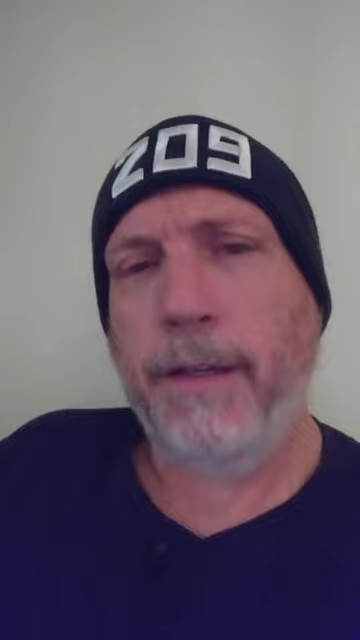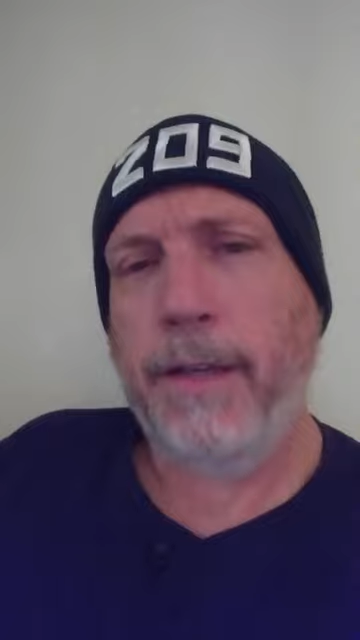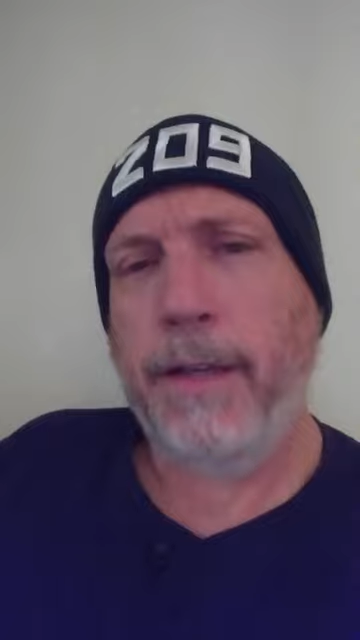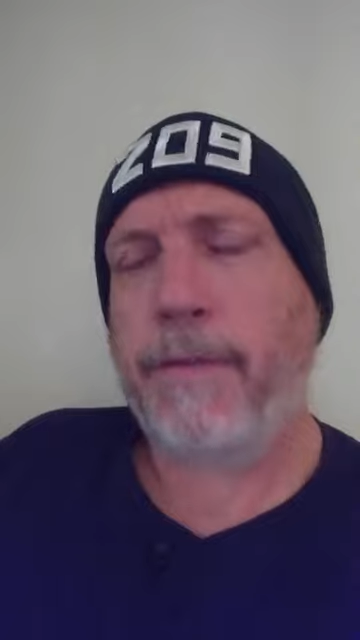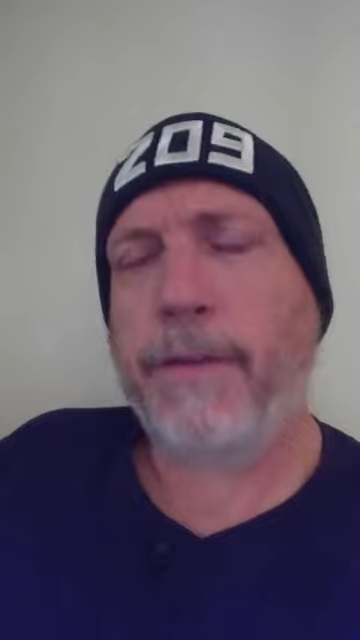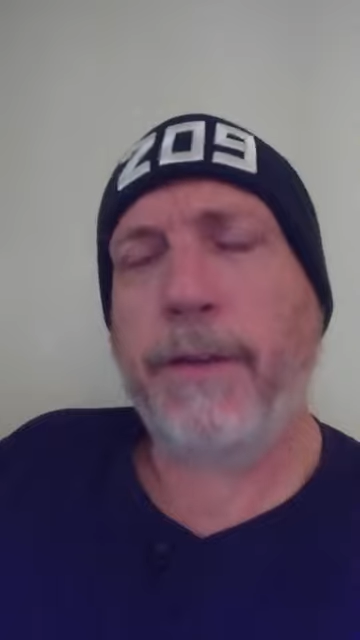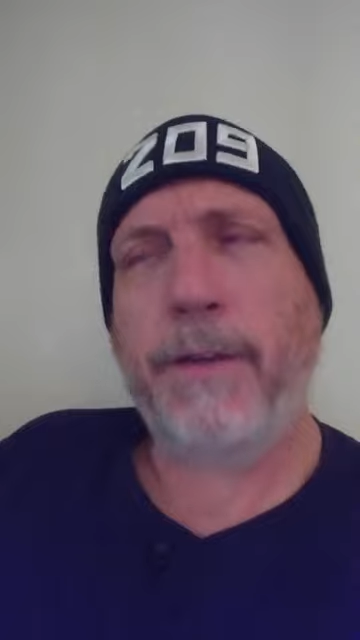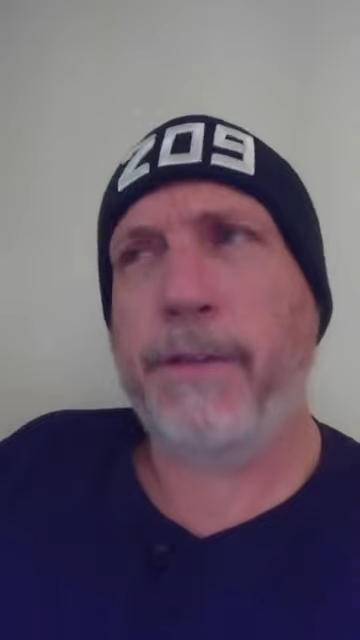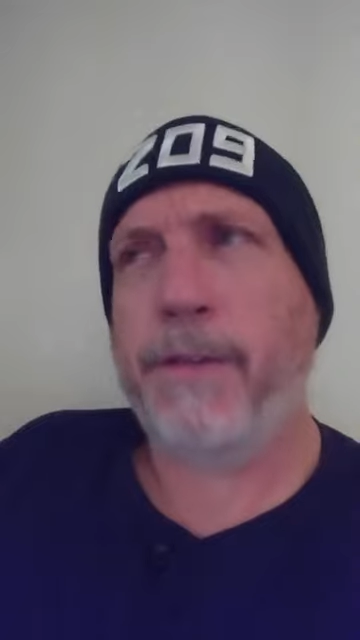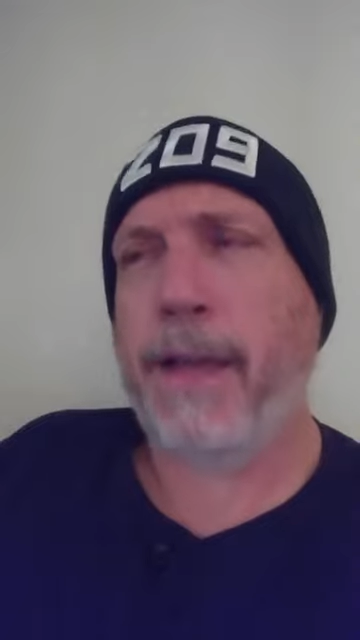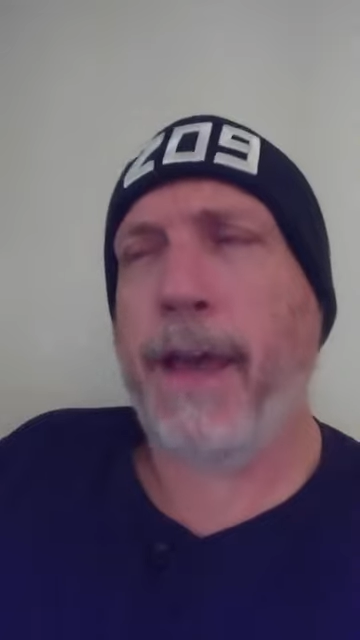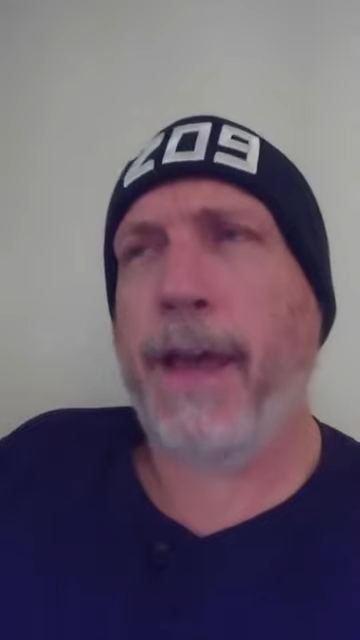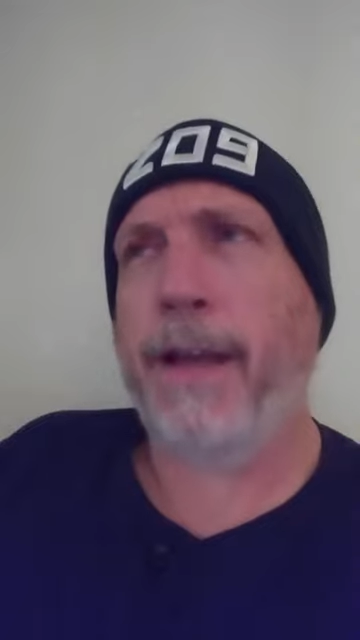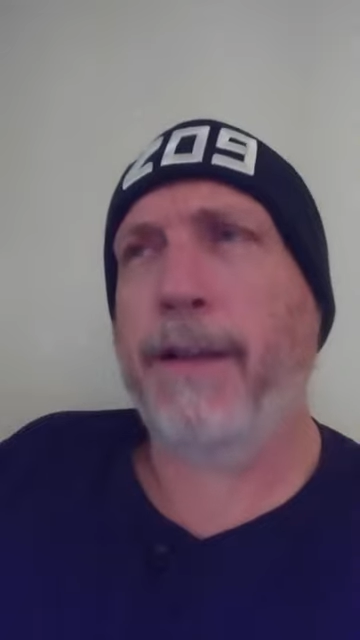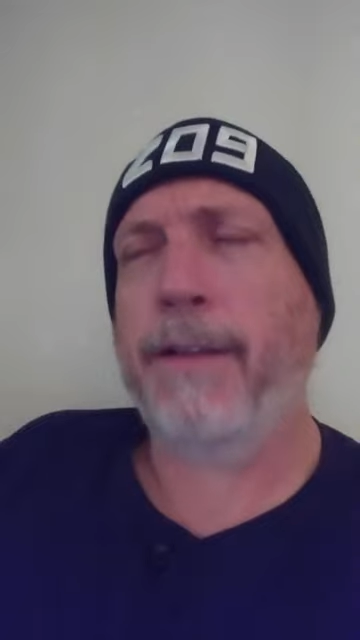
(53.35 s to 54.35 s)
He never used
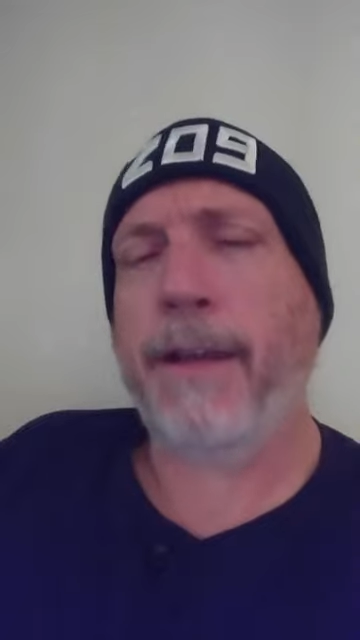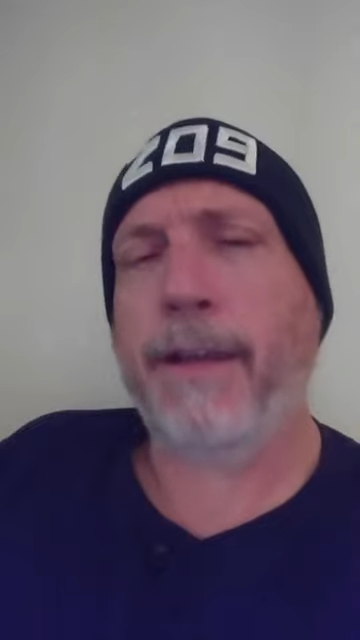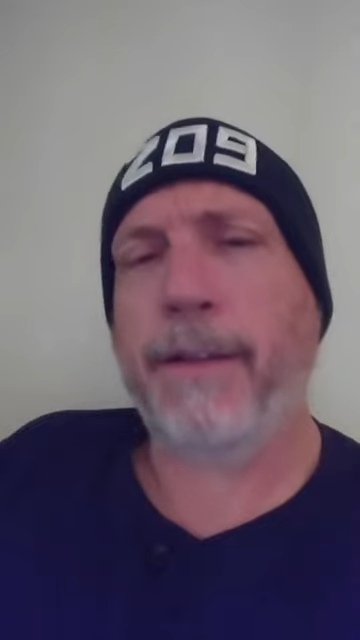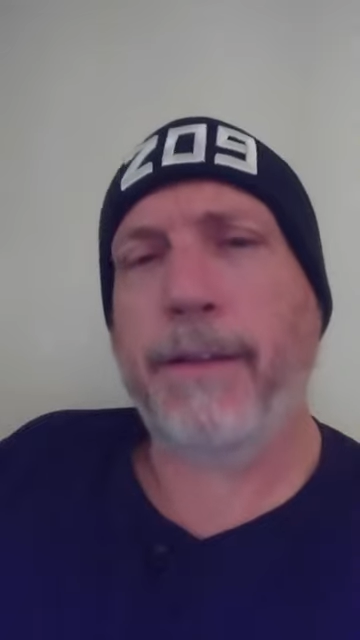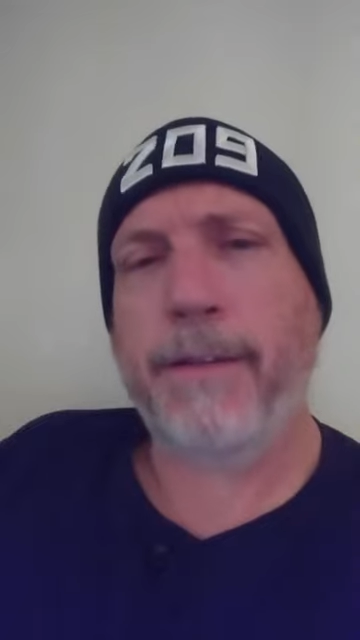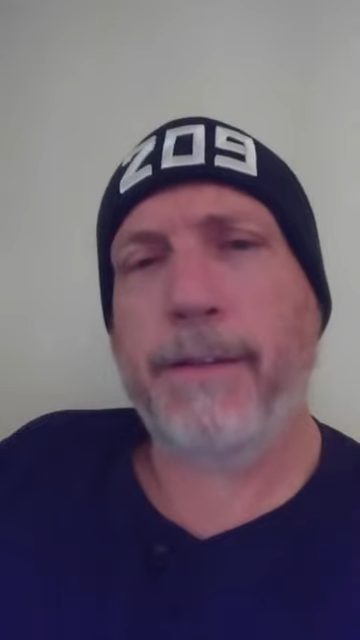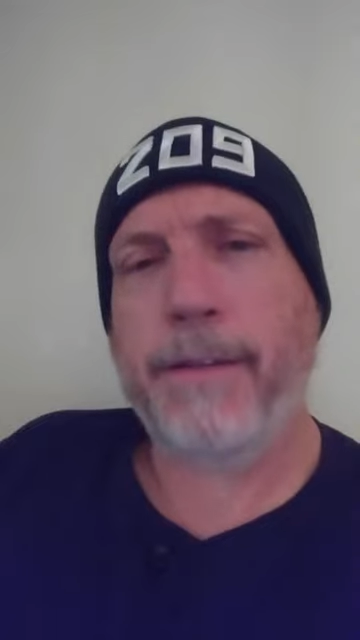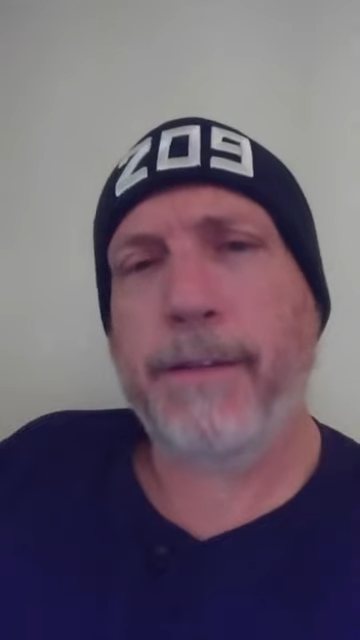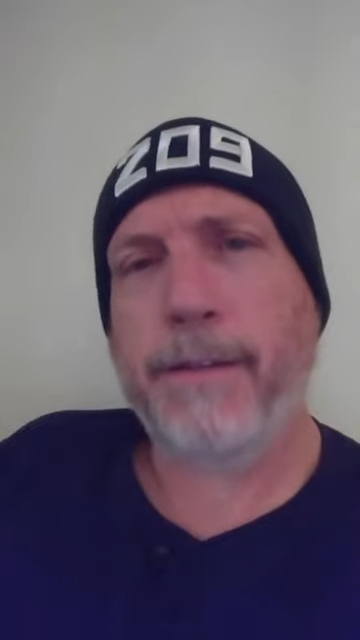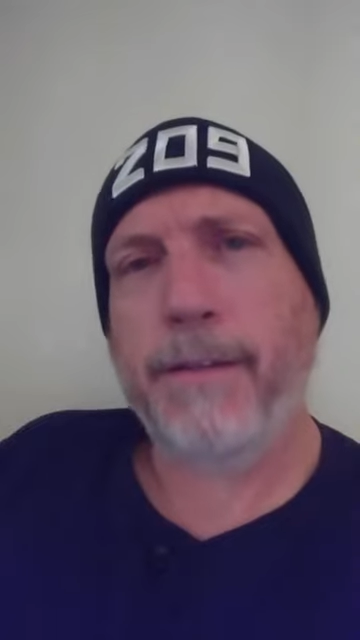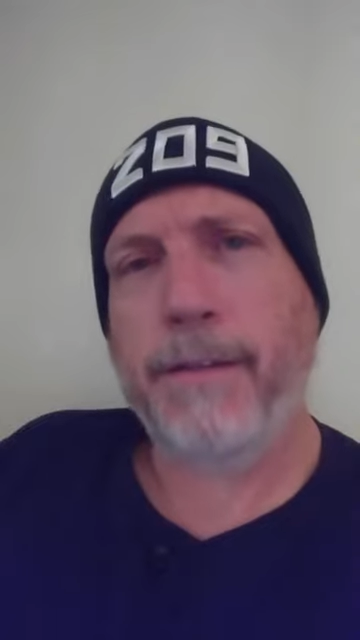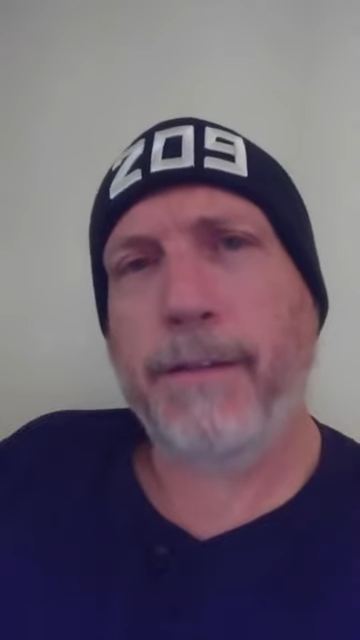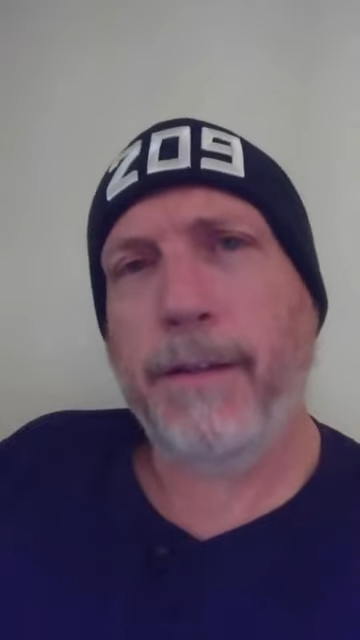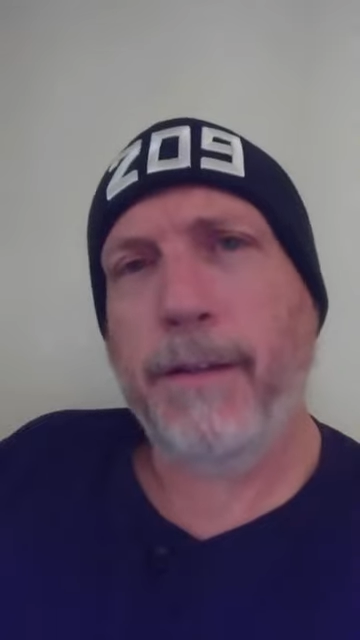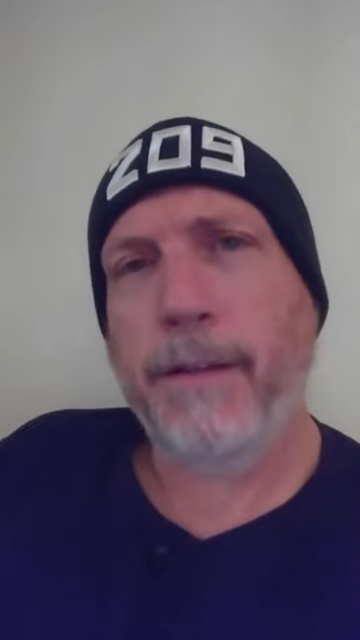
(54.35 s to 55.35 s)
to act like this.